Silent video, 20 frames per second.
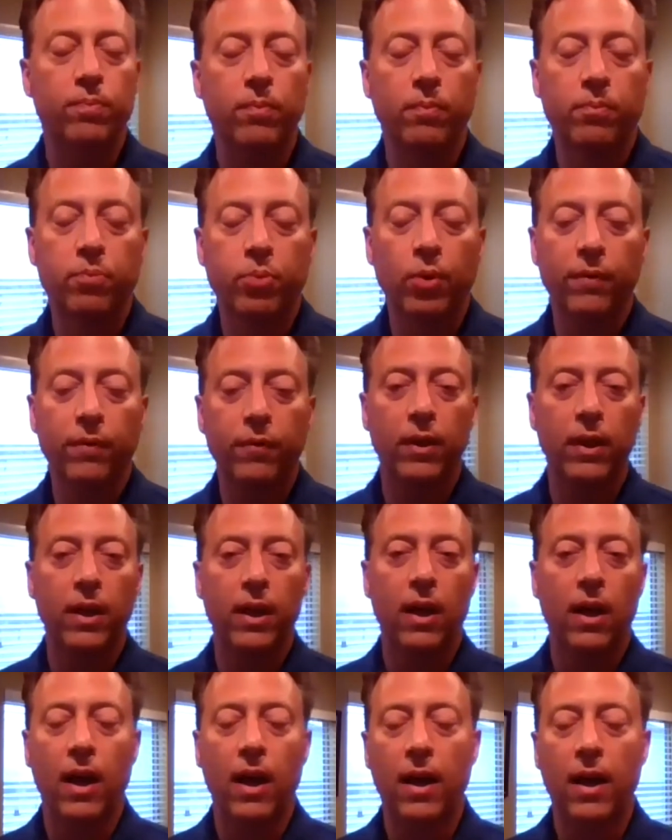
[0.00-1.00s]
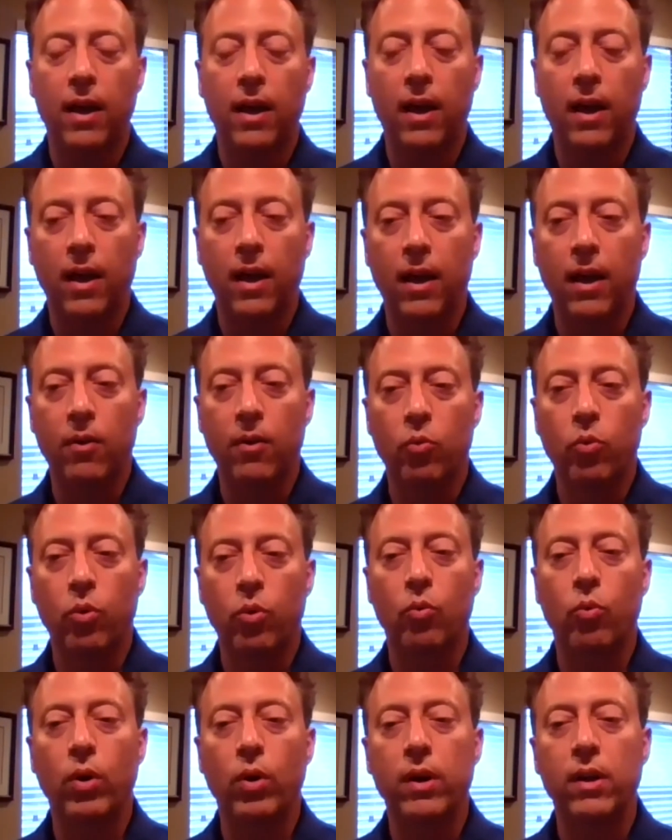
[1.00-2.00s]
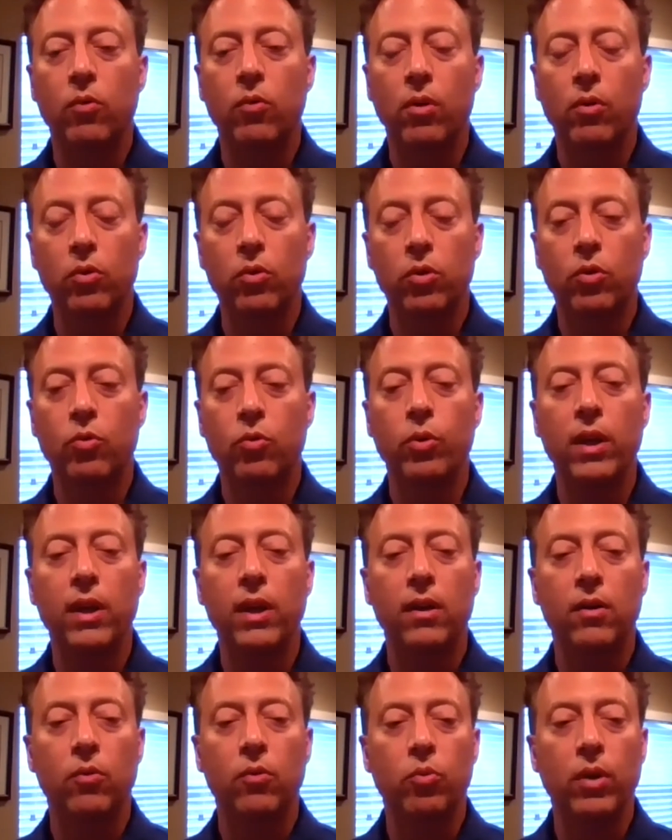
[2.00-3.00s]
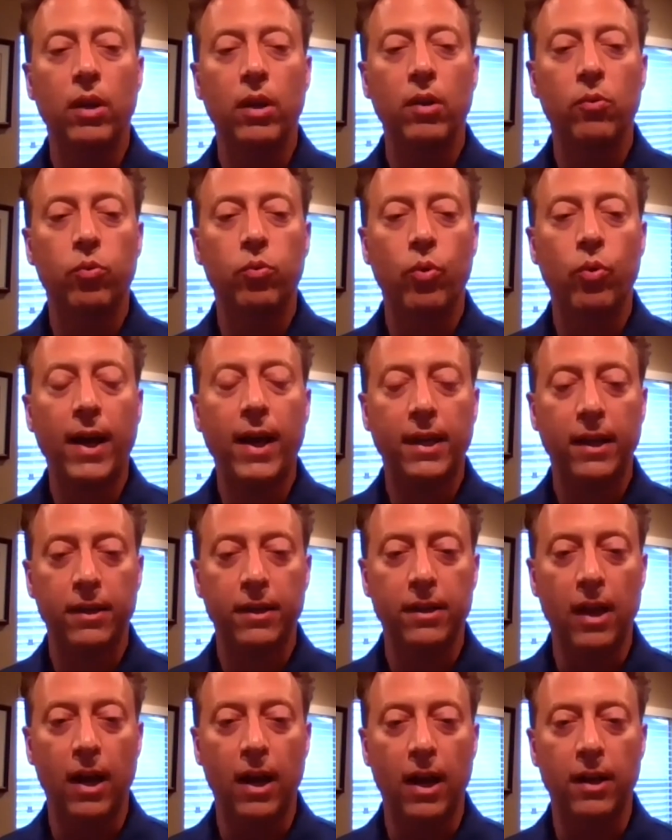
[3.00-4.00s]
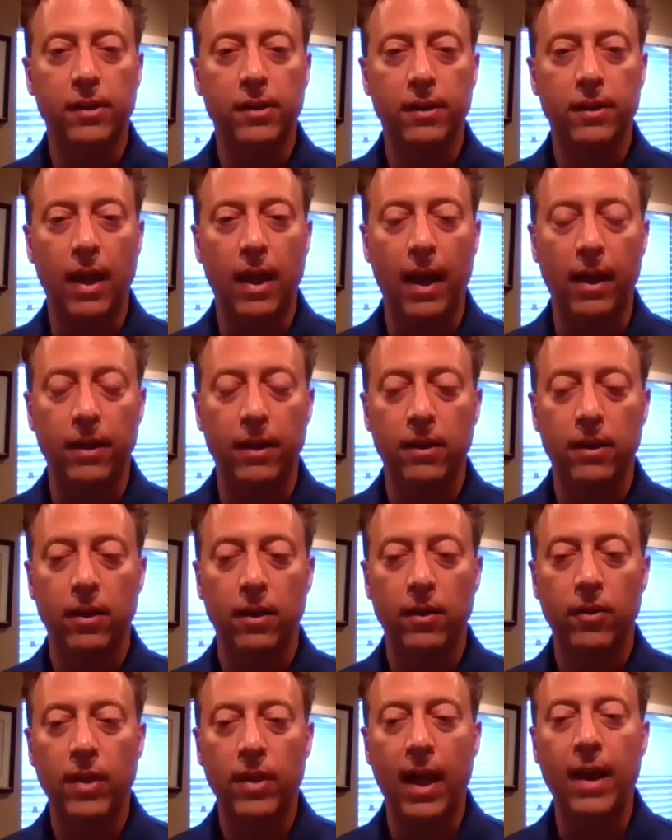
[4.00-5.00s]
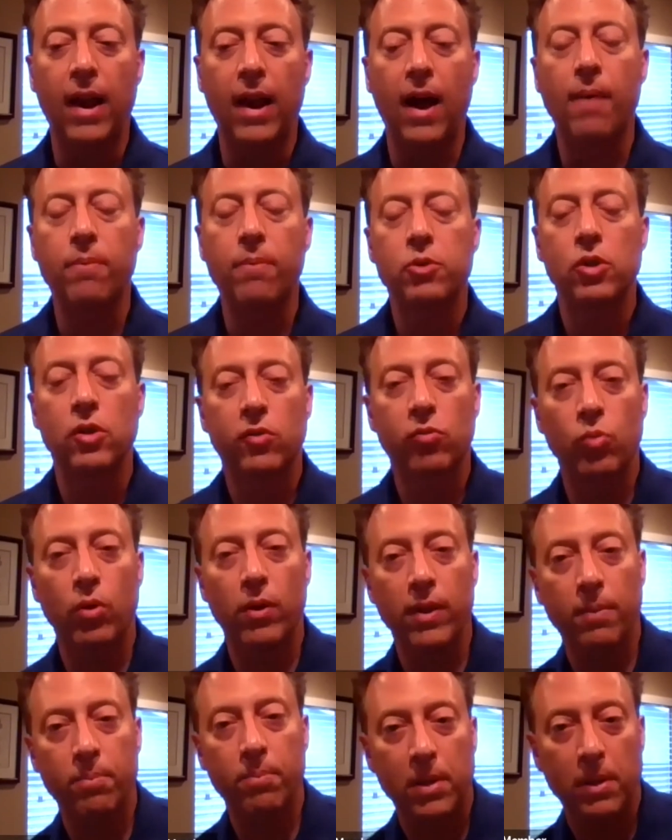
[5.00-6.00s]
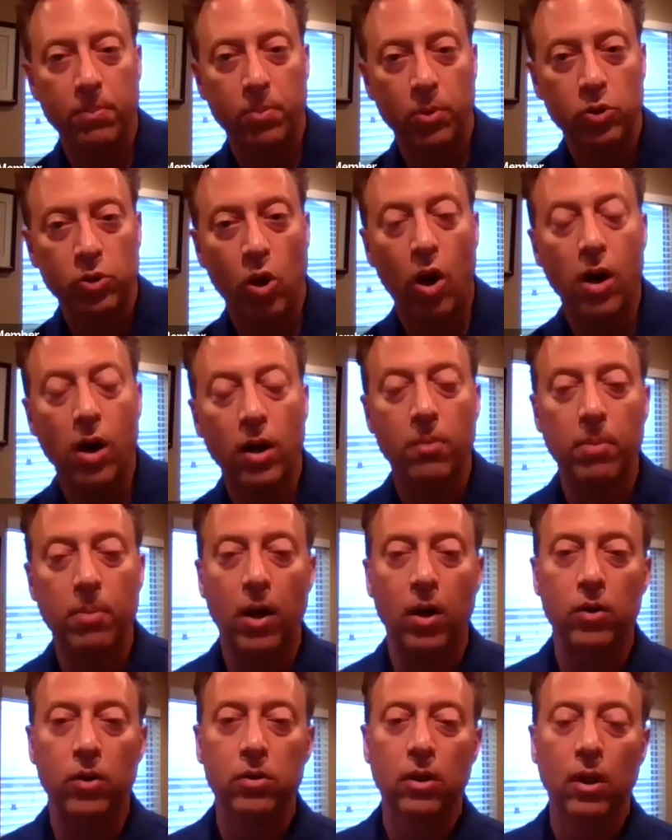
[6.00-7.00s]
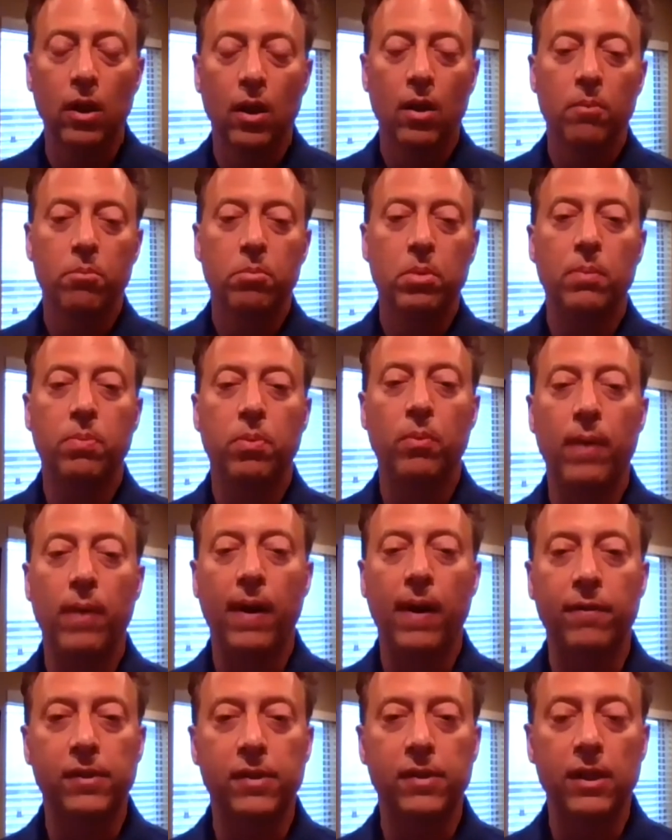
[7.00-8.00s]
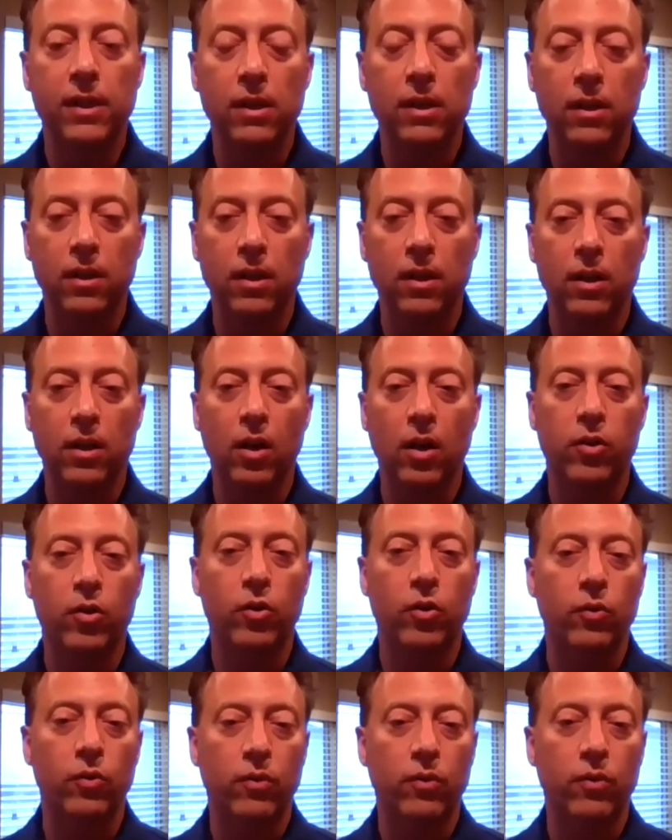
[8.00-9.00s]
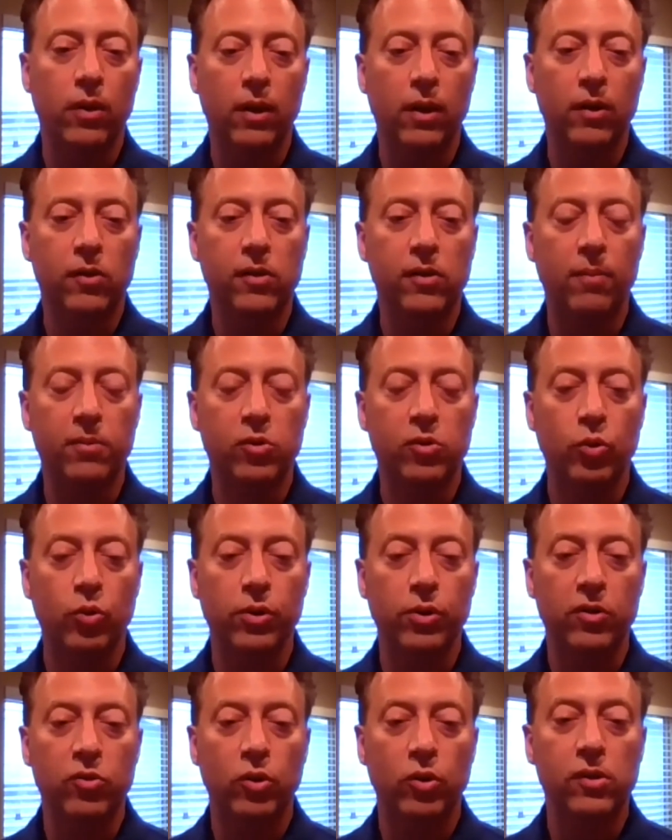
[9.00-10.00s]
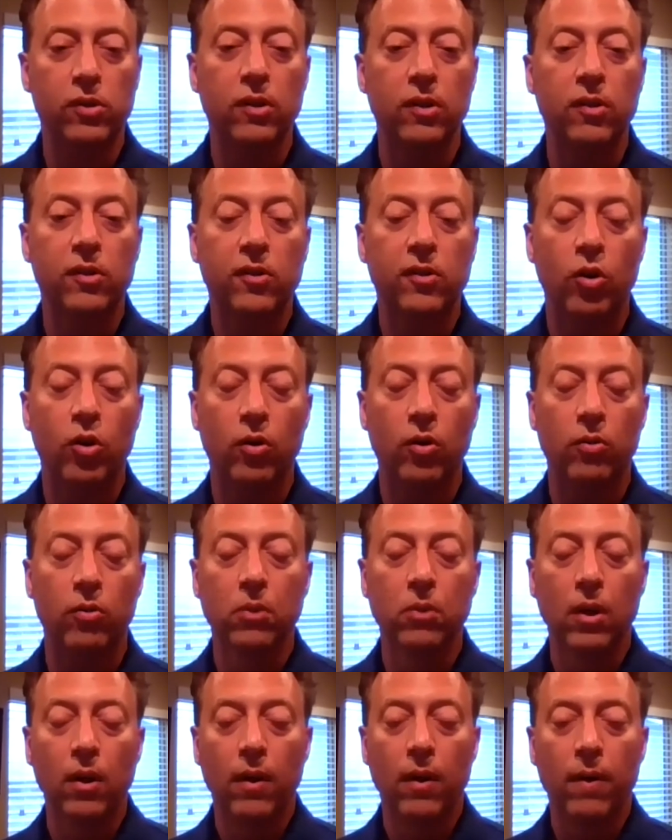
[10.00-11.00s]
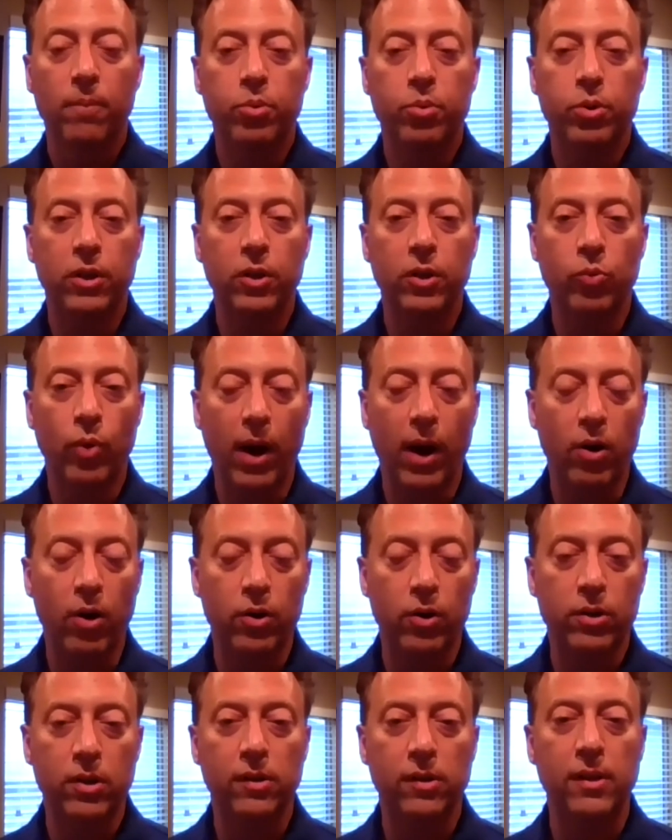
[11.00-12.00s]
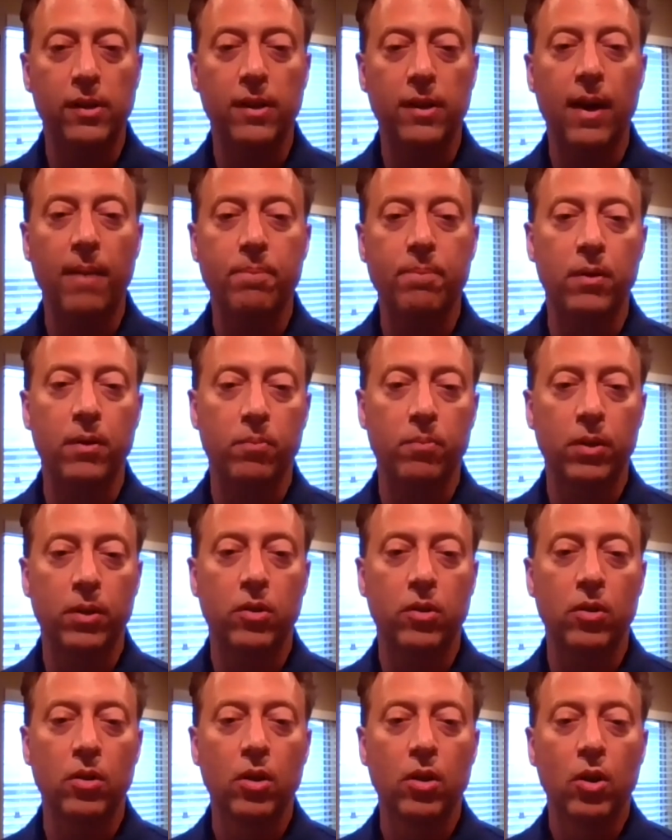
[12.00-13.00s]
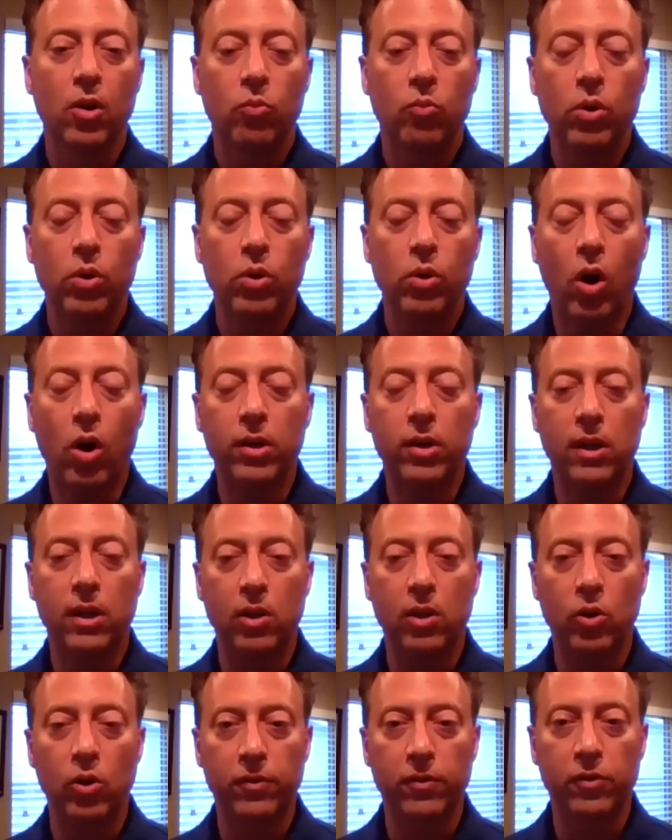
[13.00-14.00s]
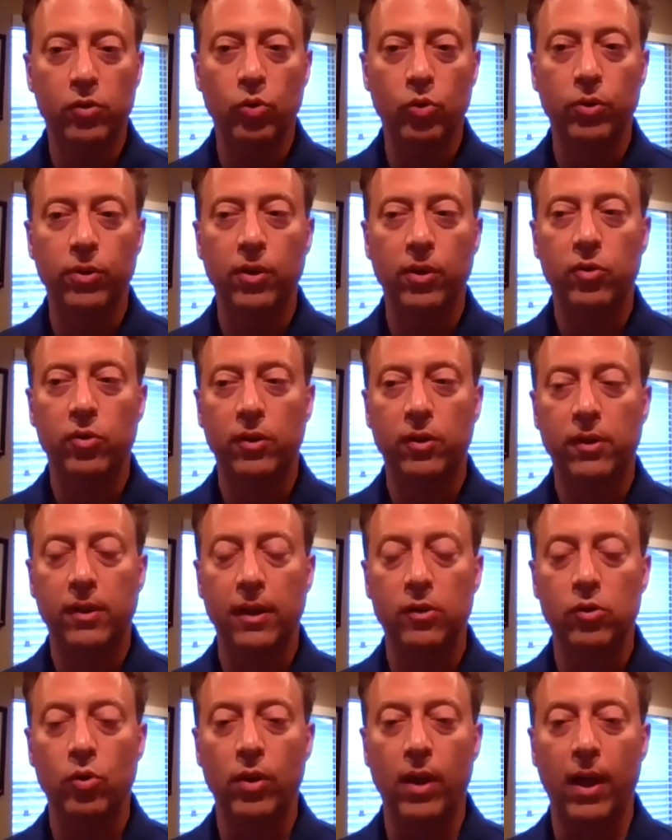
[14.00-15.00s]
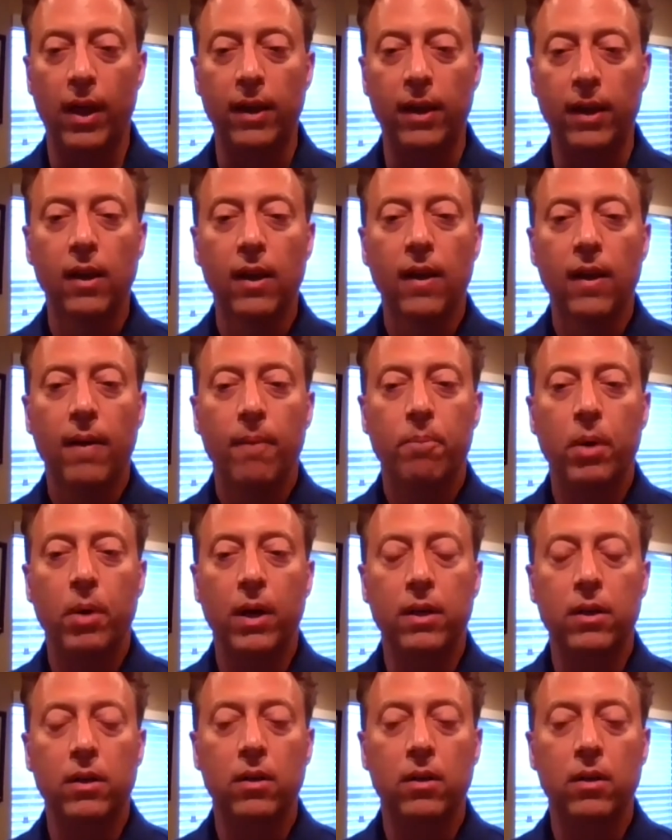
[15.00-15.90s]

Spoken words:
briefly, look, we recognize that option is one that people talk about. People may have seen it in some school districts. It is still pretty rare to see that, but we all hear of school districts that do that. But